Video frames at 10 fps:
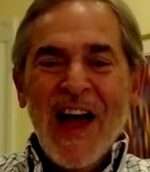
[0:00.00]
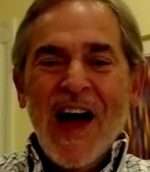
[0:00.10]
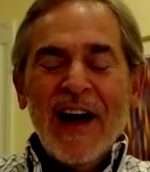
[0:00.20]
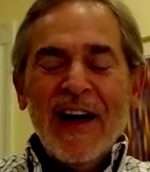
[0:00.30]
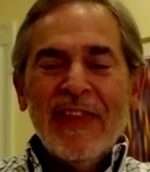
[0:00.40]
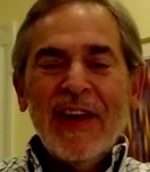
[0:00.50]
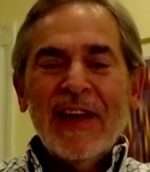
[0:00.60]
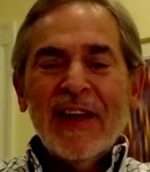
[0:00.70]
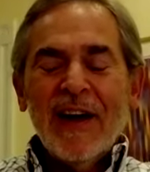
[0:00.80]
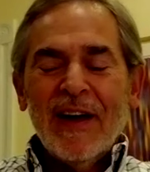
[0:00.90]
I
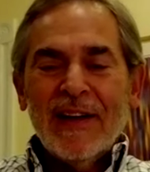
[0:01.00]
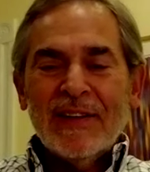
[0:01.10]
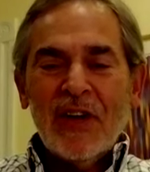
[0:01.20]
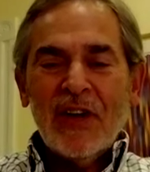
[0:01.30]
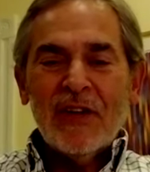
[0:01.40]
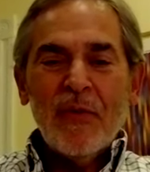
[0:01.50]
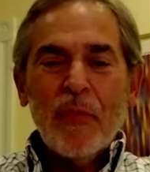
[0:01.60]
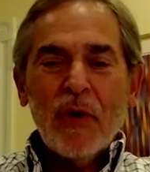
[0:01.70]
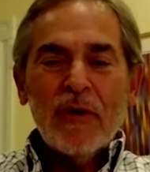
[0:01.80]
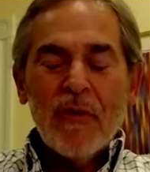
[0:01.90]
think it's also
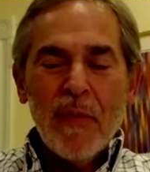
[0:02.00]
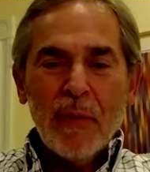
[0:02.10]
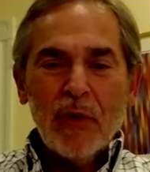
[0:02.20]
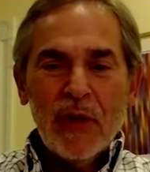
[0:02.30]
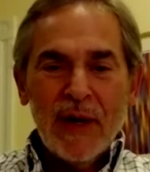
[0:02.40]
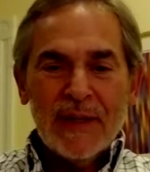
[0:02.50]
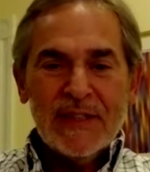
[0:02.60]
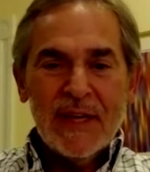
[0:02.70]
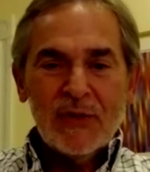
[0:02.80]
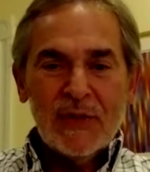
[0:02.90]
important to remember the United
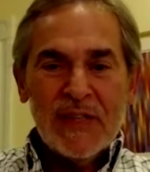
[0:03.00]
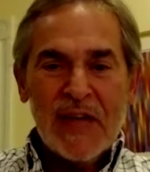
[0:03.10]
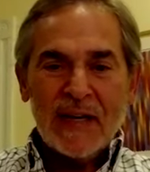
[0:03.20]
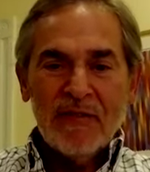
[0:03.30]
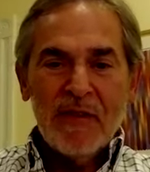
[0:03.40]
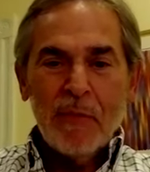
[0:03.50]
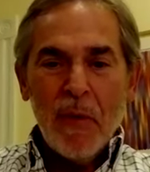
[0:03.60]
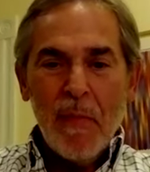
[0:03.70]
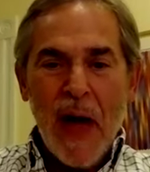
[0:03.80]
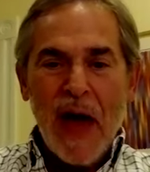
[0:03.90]
States was active
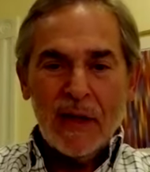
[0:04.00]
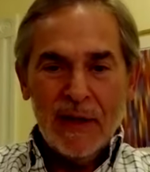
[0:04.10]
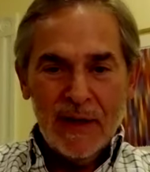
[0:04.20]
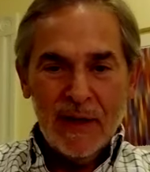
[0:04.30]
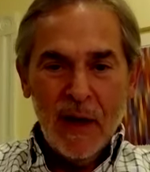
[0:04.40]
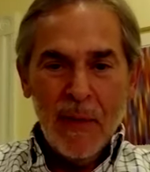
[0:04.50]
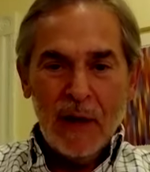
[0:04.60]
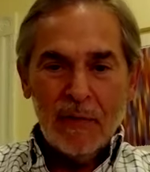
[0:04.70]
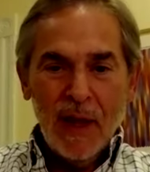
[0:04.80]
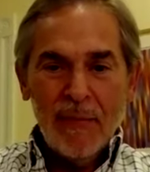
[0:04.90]
diplomatically
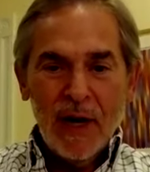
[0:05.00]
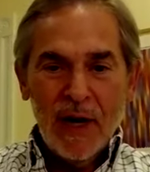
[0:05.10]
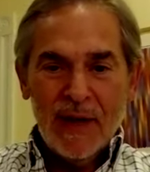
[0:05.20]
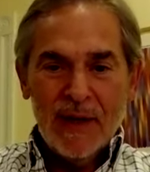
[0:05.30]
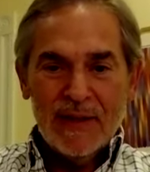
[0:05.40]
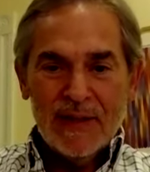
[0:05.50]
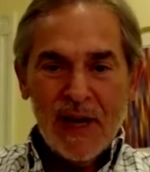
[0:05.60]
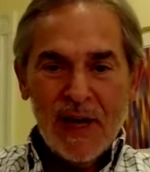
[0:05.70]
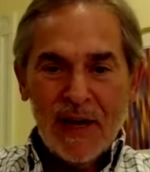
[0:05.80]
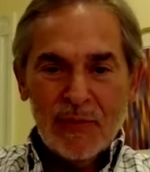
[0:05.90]
about Lebanon at this
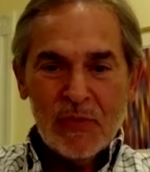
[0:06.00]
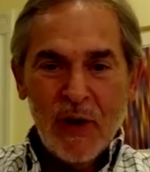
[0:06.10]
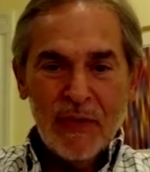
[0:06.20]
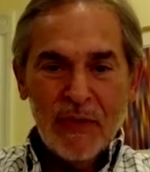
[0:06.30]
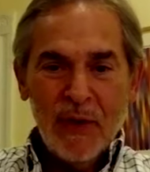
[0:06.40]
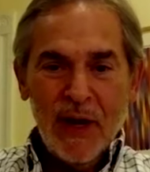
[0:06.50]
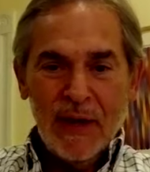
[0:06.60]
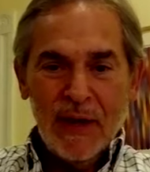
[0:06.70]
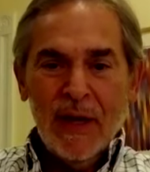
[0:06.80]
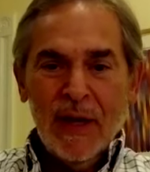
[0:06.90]
time as well, that we
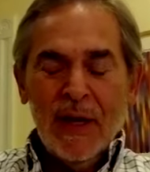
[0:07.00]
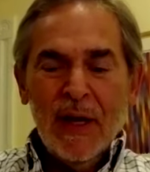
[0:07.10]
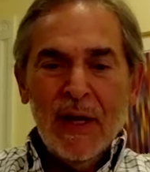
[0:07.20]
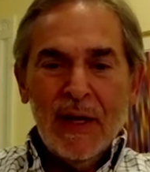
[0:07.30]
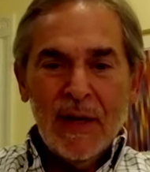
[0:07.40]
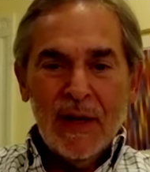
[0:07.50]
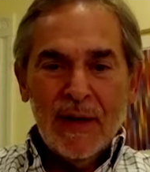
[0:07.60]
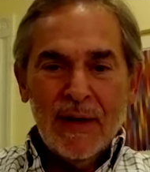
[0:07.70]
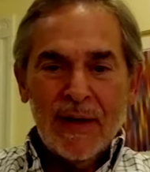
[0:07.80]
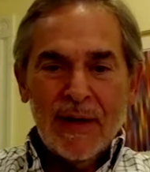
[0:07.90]

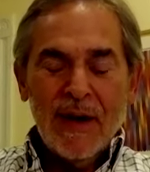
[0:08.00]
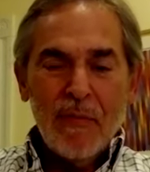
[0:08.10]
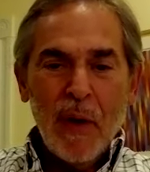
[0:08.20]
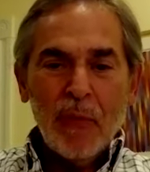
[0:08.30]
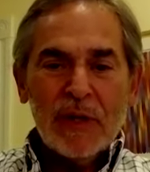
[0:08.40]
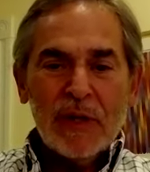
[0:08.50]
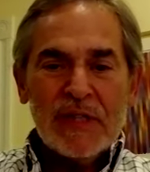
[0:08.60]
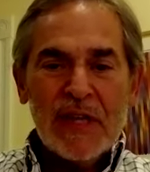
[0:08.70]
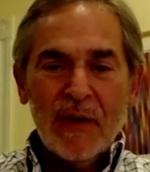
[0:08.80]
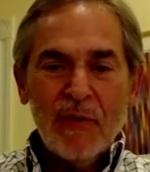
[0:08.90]
had, can't remember
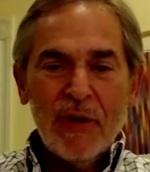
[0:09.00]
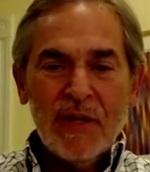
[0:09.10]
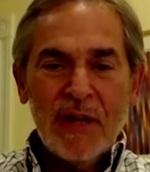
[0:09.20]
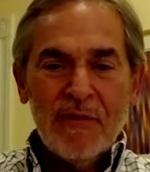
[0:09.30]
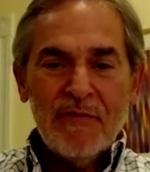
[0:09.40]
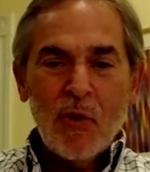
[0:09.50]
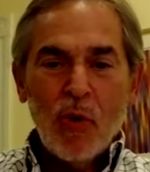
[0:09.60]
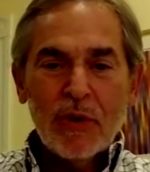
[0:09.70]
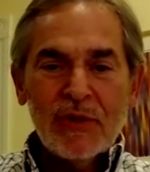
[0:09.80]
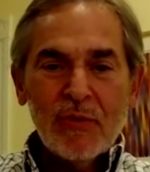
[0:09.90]
exactly when the Taif
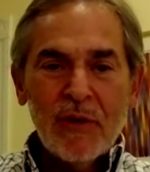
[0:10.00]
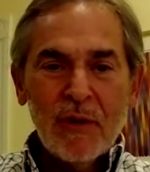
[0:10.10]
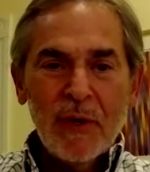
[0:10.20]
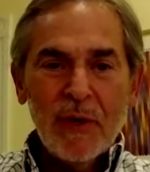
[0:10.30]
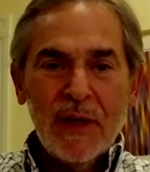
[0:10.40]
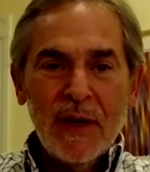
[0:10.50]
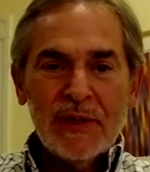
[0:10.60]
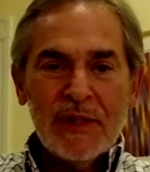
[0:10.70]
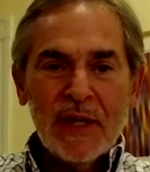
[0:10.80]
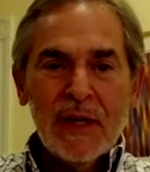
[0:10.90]
Accords were, but there
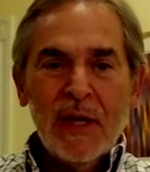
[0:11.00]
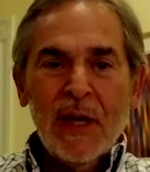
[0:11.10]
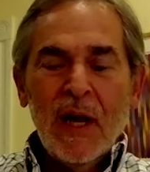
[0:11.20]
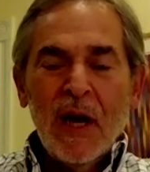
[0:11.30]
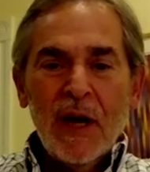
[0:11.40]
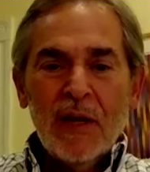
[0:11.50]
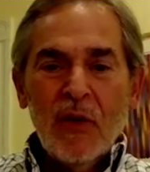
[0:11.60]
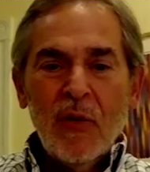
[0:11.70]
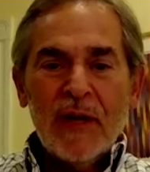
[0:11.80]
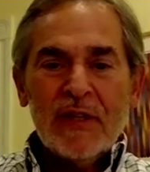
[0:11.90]
was a
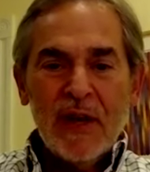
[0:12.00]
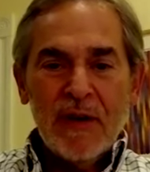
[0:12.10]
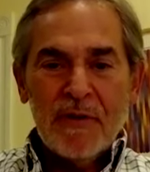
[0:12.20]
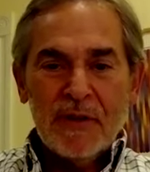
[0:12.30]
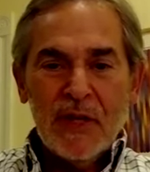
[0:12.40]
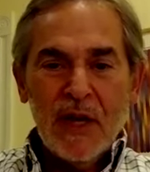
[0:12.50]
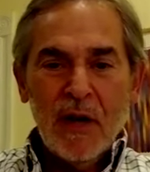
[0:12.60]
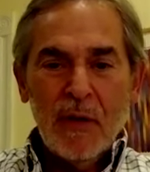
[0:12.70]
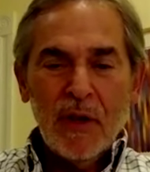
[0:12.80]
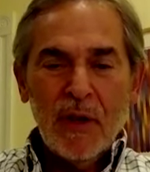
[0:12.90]
U.S. effort to
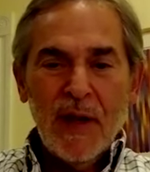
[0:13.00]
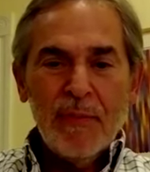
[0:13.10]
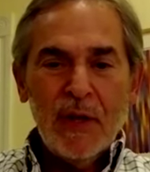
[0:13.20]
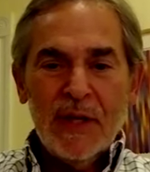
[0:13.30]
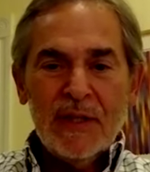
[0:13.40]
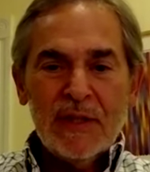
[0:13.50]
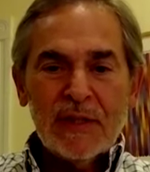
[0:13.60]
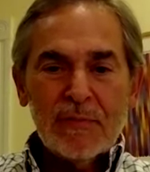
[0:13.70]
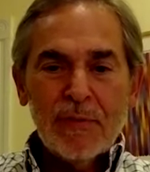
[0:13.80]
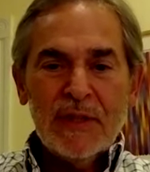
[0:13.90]
help the Lebanese
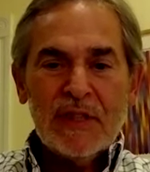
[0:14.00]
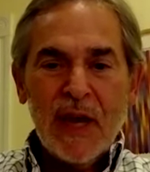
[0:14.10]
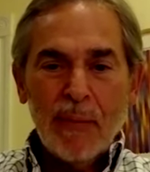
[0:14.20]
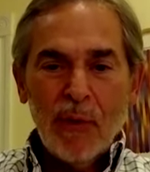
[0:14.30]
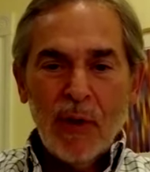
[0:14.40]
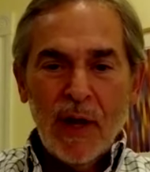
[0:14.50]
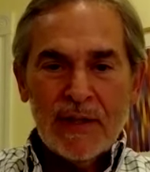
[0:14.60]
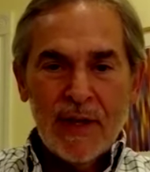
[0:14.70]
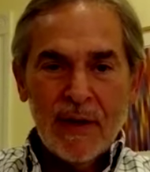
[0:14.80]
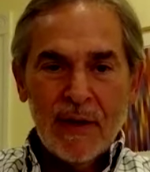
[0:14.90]
restabilize
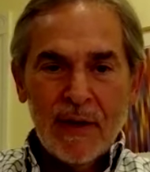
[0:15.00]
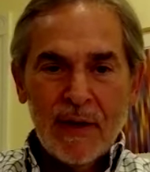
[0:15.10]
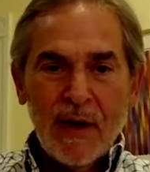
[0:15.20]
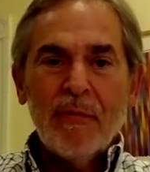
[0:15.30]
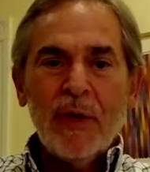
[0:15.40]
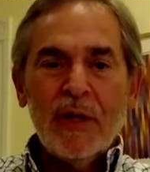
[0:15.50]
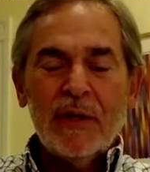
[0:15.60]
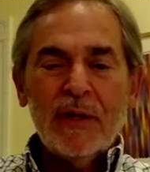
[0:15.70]
their government